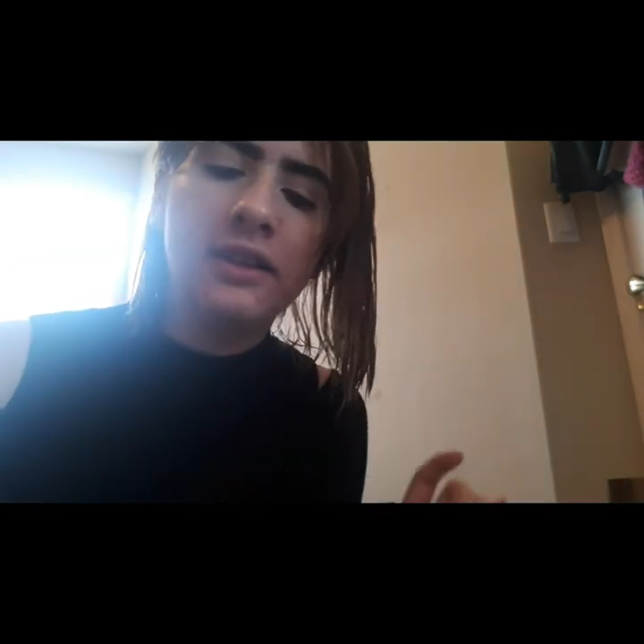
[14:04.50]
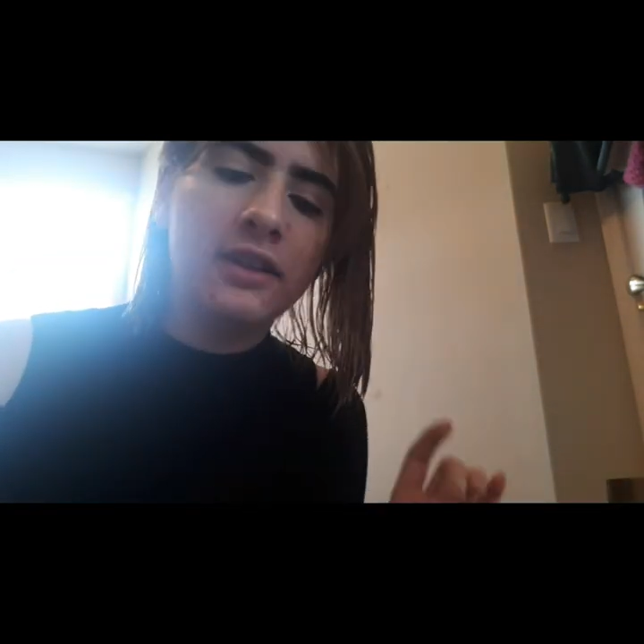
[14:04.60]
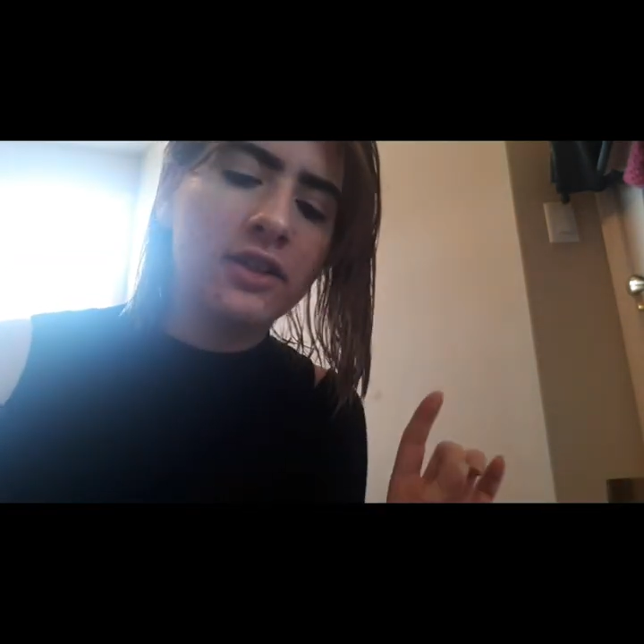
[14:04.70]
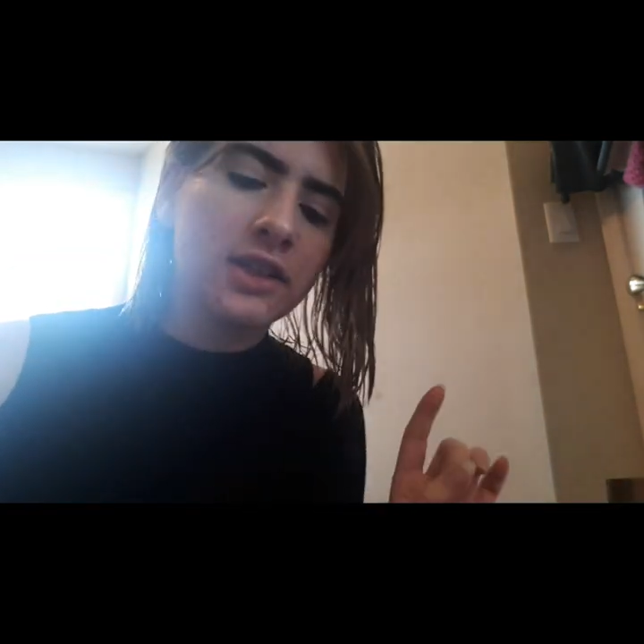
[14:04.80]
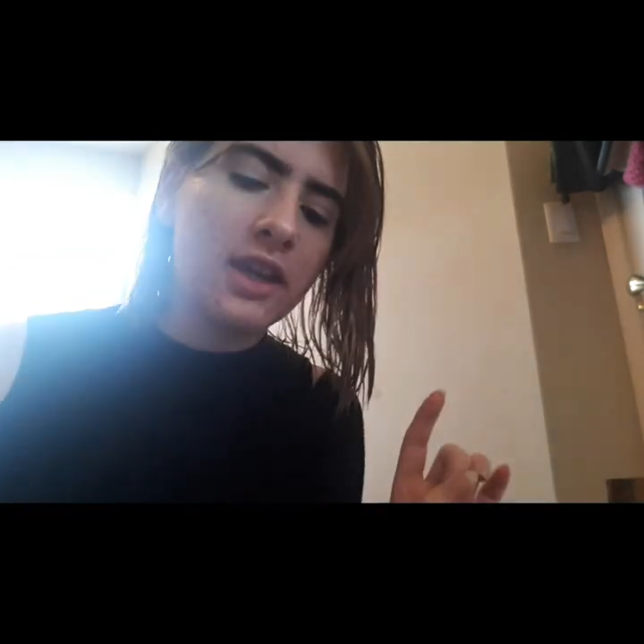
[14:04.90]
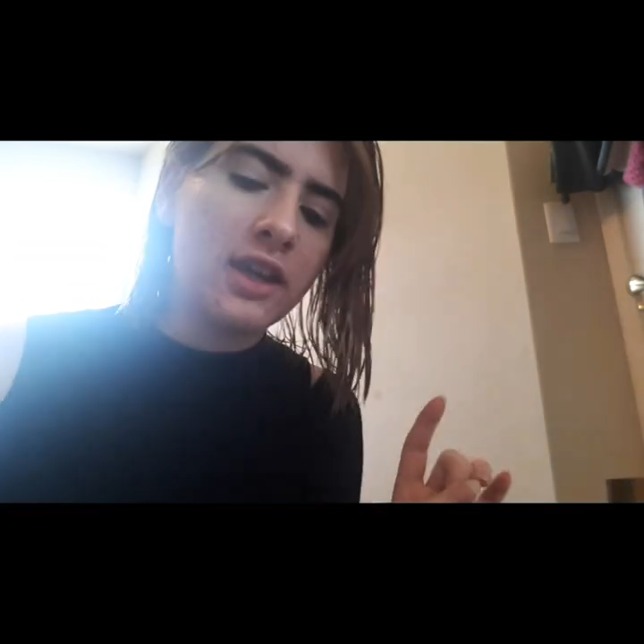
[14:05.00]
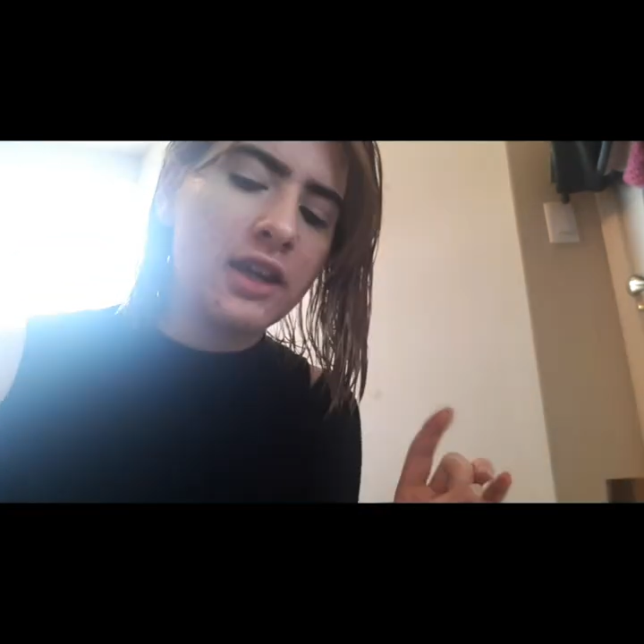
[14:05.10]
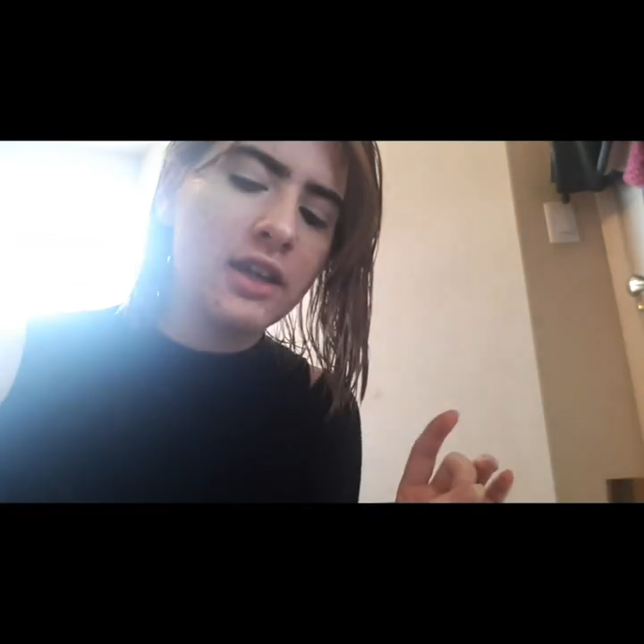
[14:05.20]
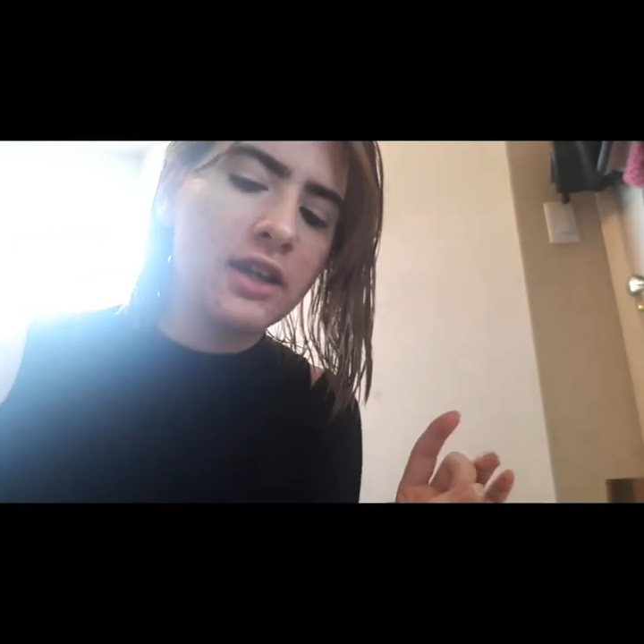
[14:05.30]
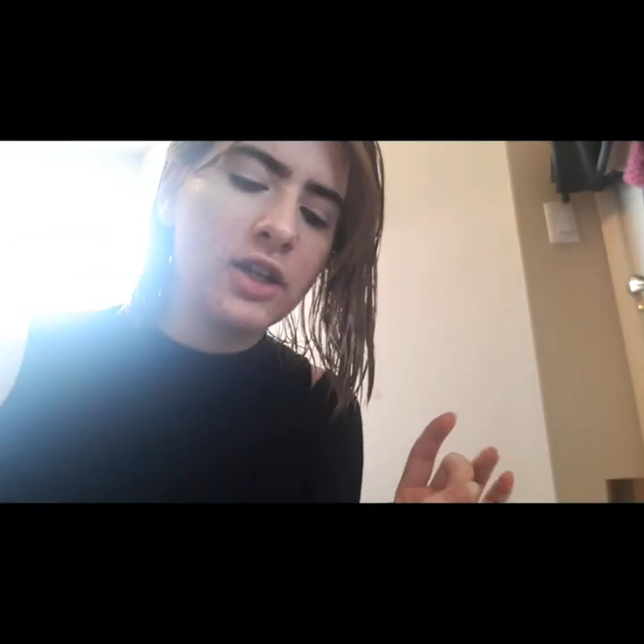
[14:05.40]
there's
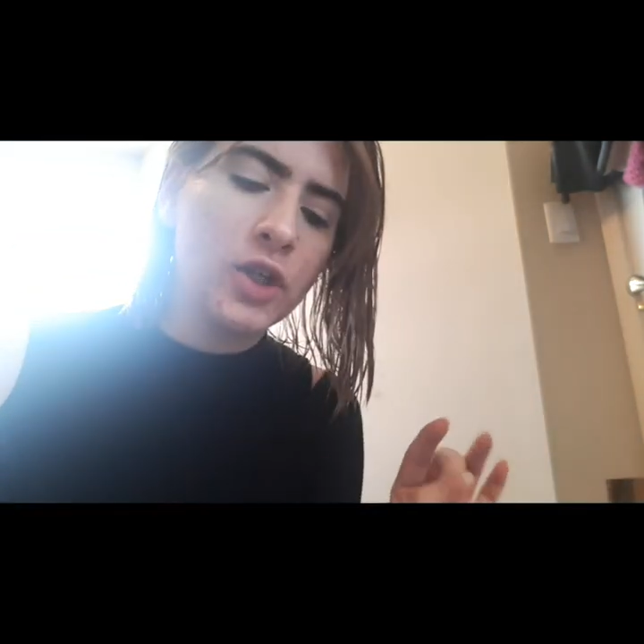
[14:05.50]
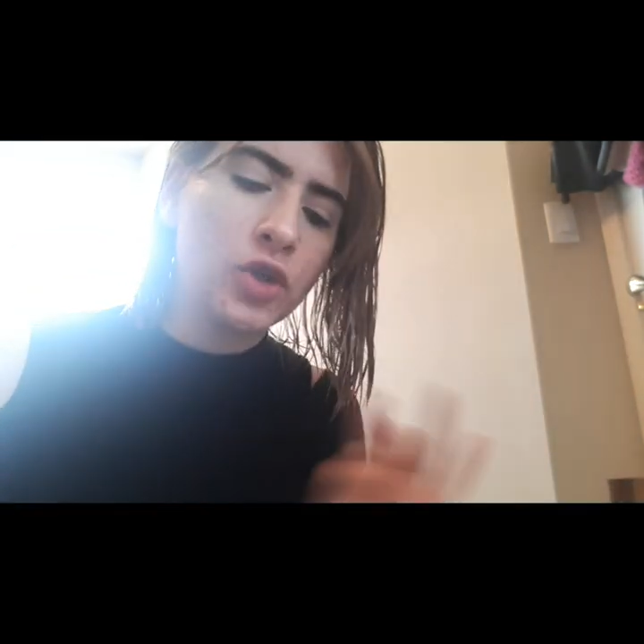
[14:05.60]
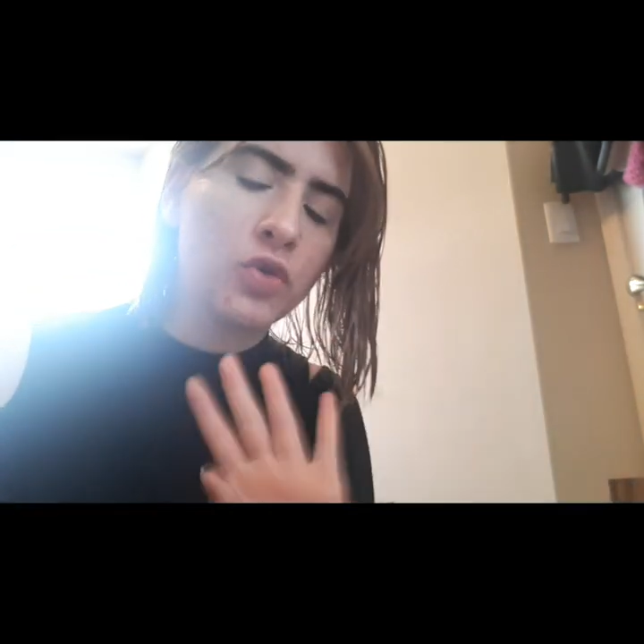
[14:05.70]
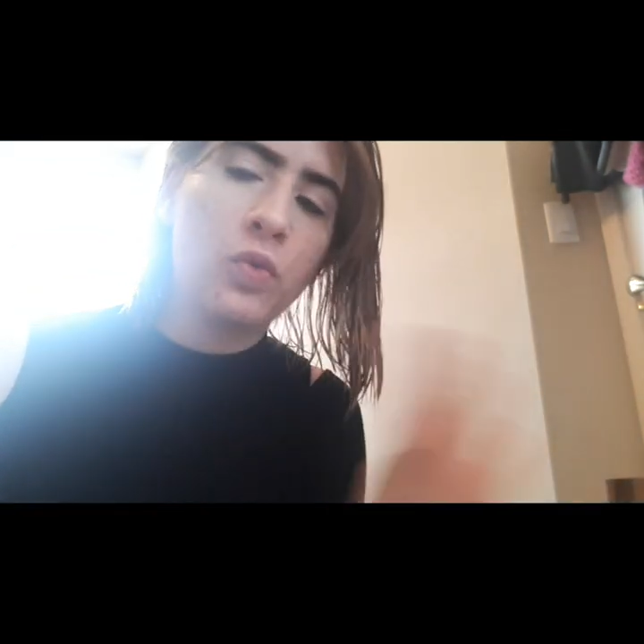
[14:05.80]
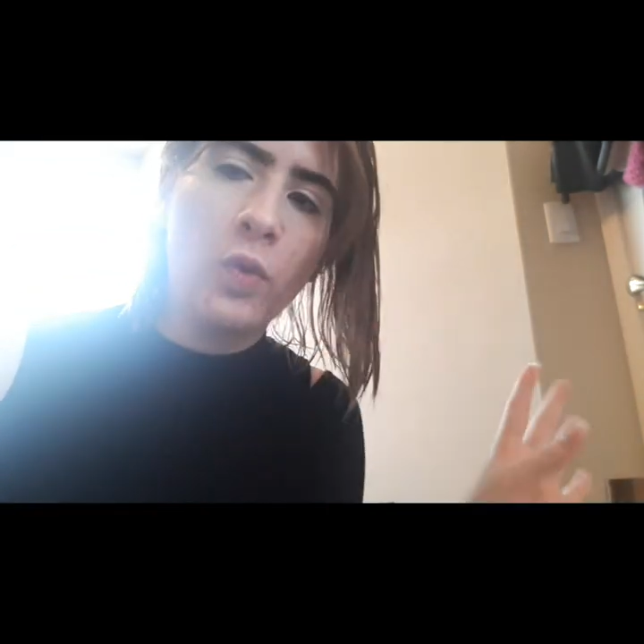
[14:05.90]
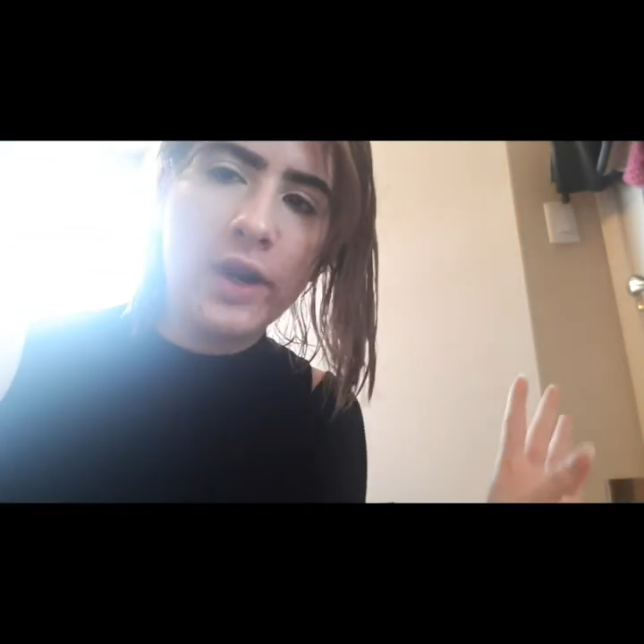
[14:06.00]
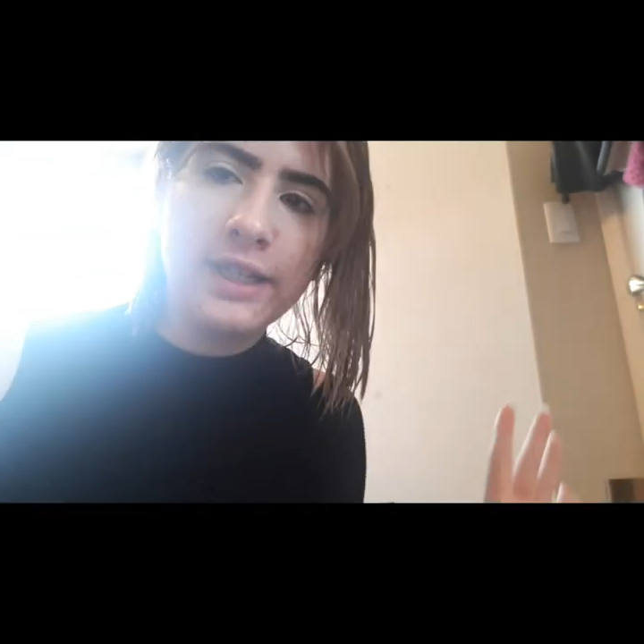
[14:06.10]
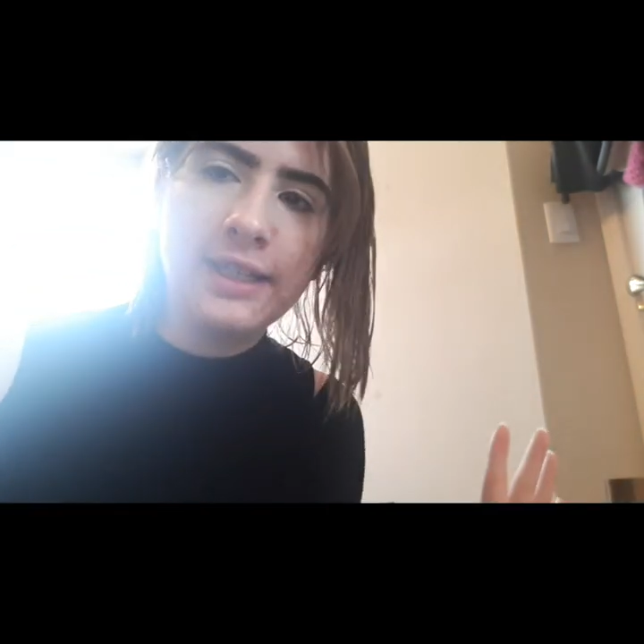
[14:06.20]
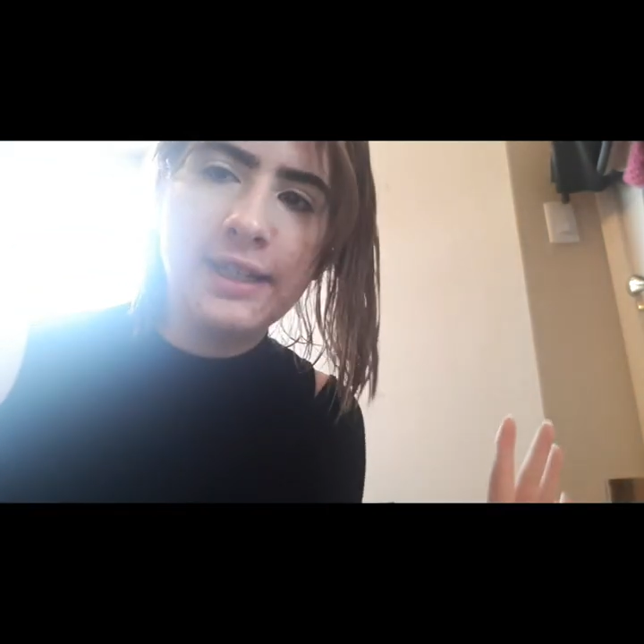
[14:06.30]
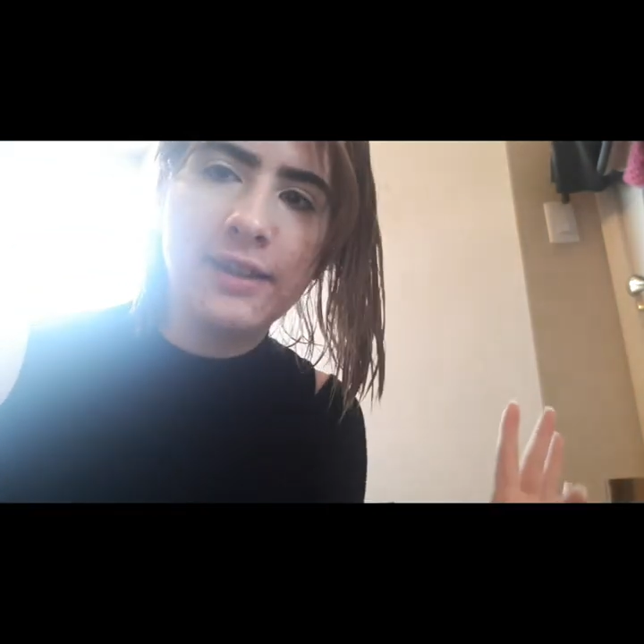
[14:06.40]
like
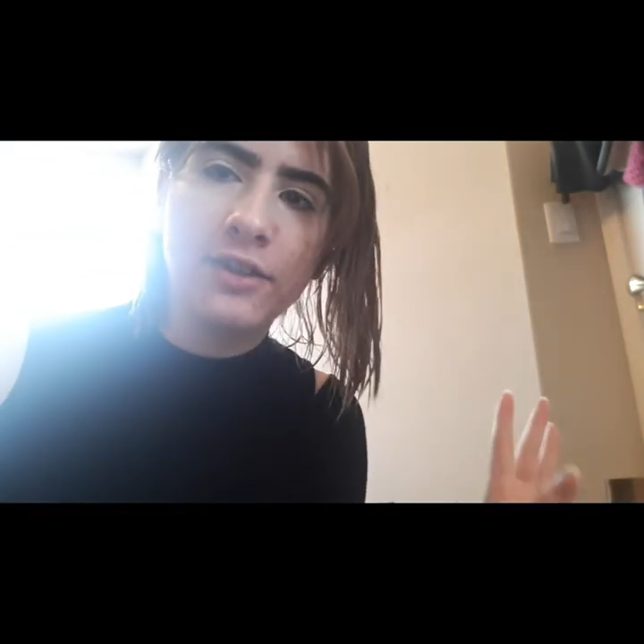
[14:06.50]
20